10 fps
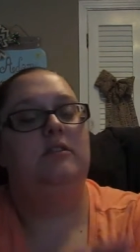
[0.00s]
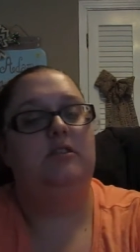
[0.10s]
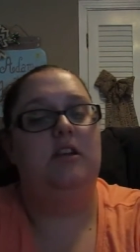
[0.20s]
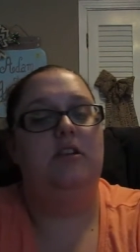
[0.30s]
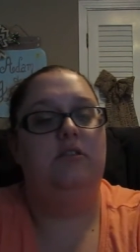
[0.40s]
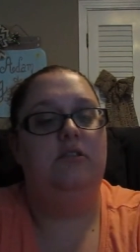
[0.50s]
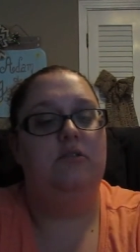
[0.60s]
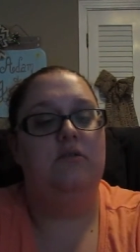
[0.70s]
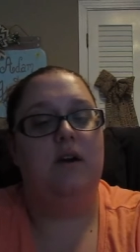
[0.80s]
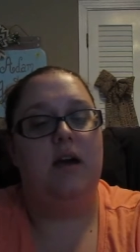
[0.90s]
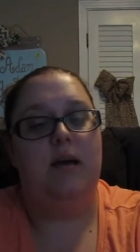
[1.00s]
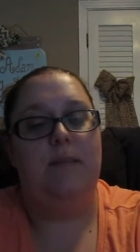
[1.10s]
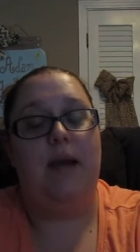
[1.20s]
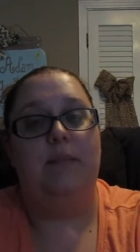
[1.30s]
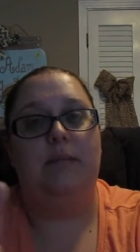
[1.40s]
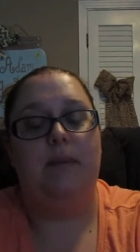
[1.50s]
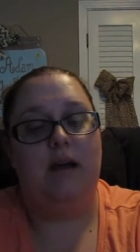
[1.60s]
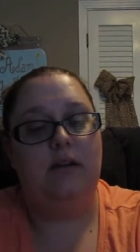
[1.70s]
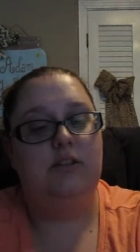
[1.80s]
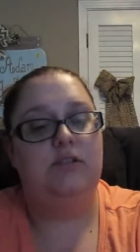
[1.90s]
show you how many
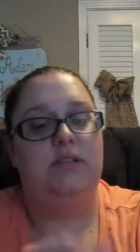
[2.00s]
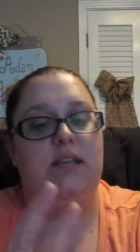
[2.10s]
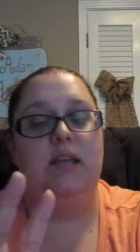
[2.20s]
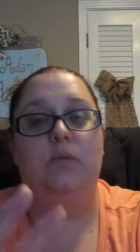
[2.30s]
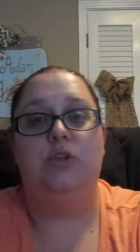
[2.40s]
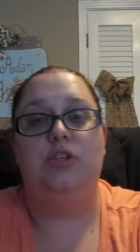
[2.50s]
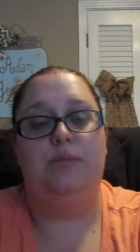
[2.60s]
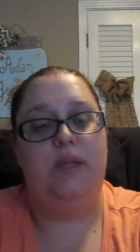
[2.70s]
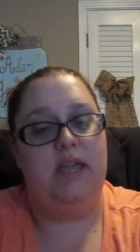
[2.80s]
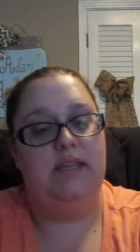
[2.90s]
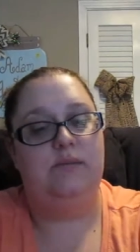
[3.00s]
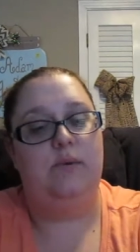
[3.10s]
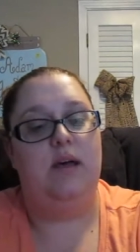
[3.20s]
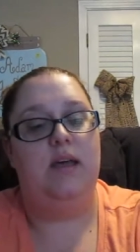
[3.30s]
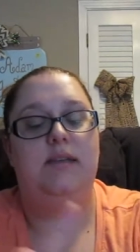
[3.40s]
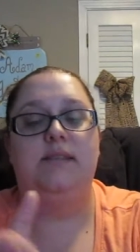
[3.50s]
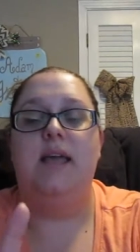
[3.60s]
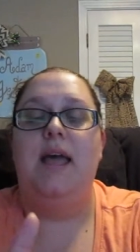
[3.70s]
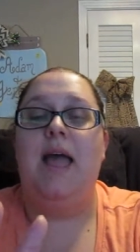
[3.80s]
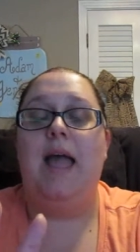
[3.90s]
miles you did, what your pace was,
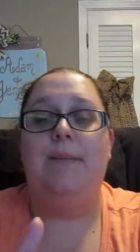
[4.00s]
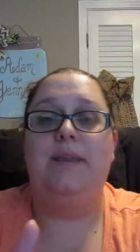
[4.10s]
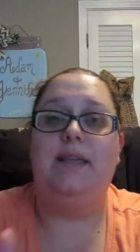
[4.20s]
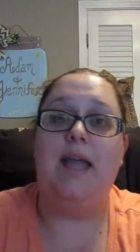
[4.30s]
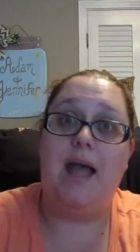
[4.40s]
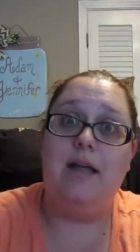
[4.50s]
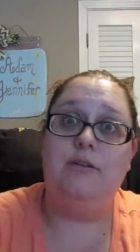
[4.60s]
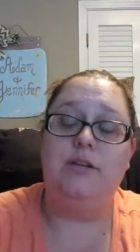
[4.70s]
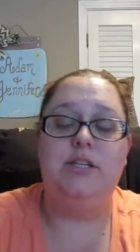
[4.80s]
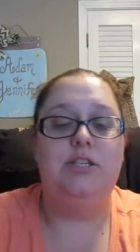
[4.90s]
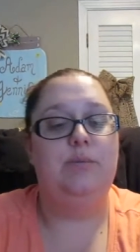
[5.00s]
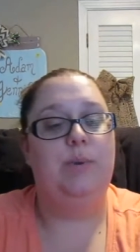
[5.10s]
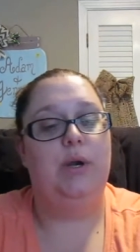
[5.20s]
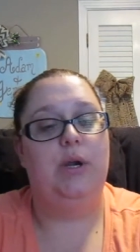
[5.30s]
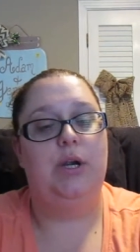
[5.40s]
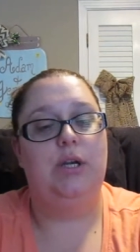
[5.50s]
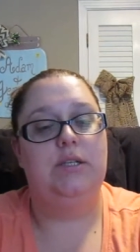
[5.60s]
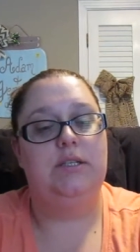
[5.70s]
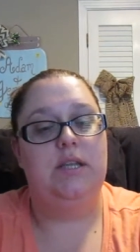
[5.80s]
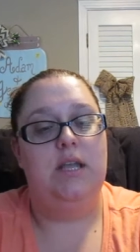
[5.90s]
how many calories you
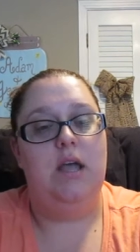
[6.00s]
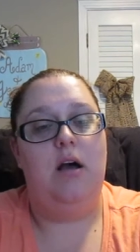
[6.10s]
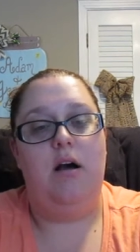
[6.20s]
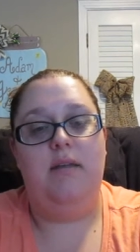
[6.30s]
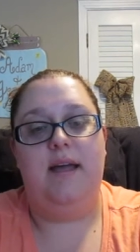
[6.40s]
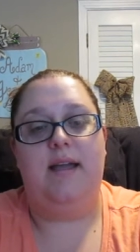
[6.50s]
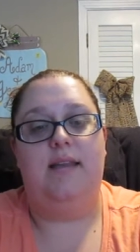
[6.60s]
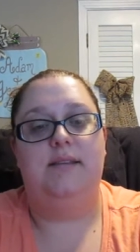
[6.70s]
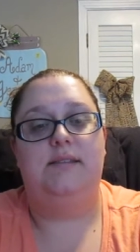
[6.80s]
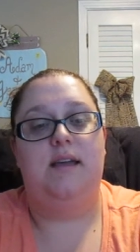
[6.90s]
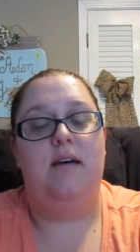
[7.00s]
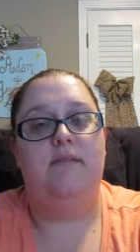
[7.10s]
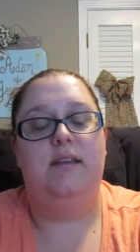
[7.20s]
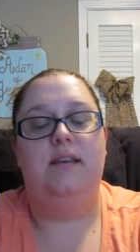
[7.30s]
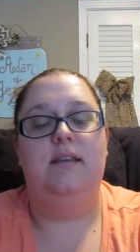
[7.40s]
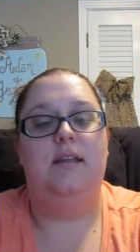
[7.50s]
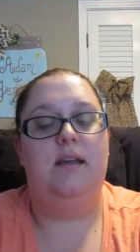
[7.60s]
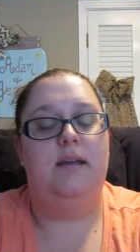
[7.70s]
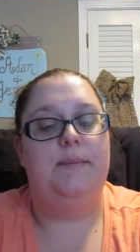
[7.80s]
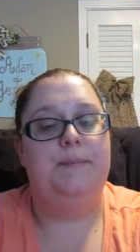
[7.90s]
burned, all that kind of stuff. And
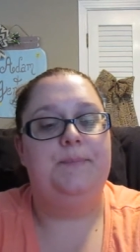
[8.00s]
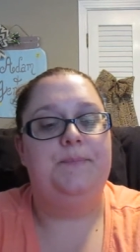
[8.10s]
I